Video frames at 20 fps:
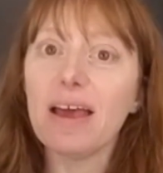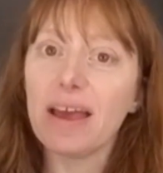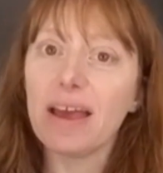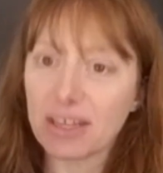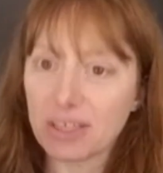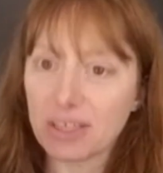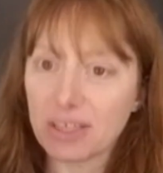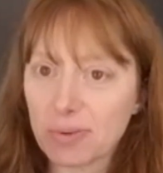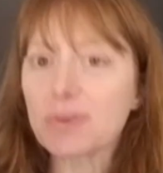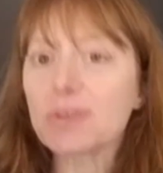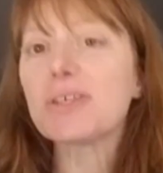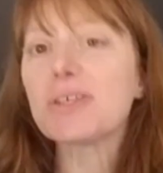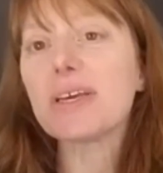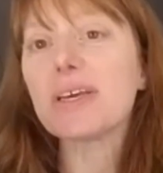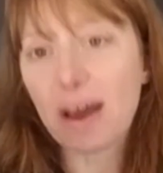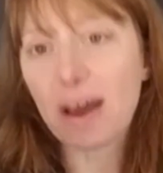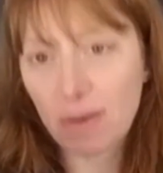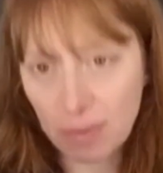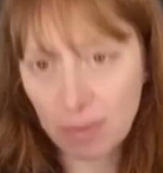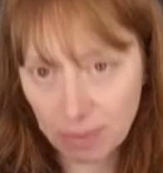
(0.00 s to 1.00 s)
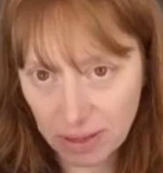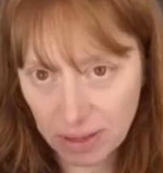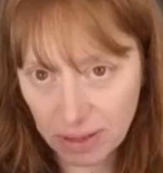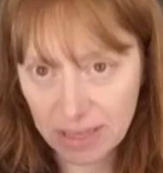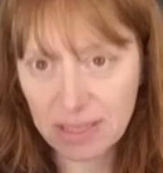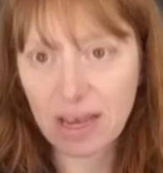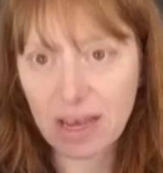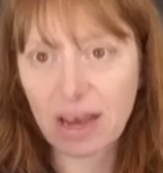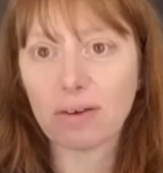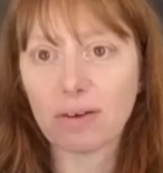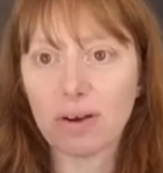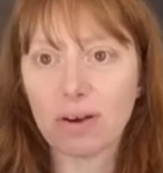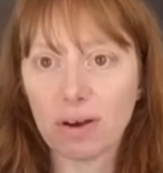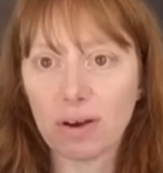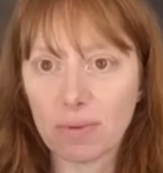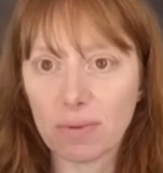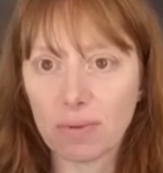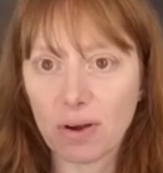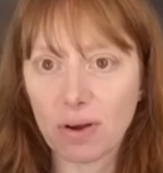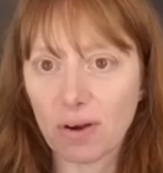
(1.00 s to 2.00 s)
And so we'll see how it plays out
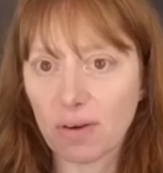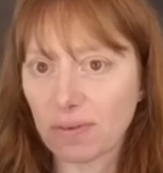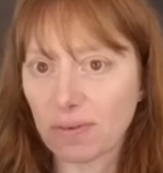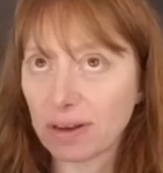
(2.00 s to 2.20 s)
over